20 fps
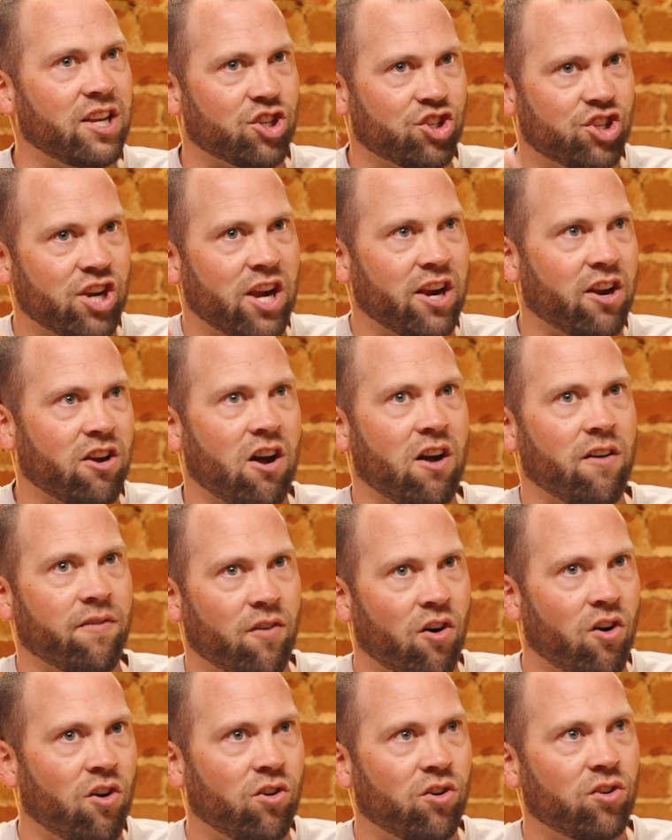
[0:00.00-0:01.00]
check off
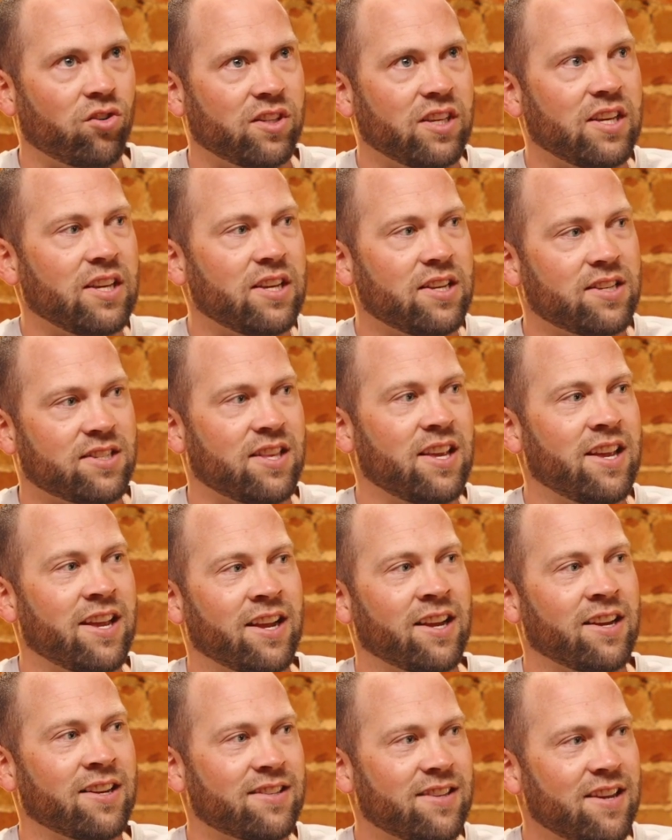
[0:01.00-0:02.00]
all these
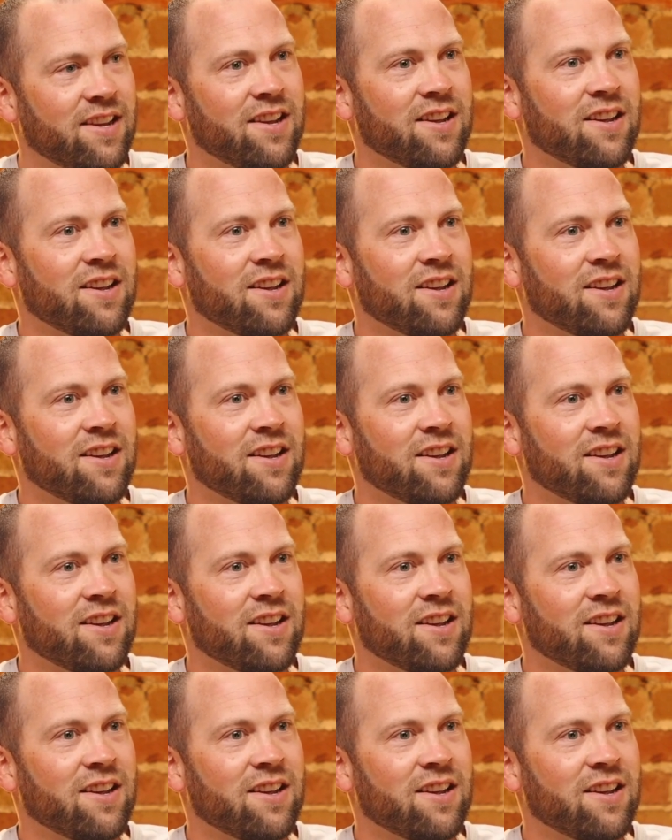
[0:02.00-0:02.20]
things,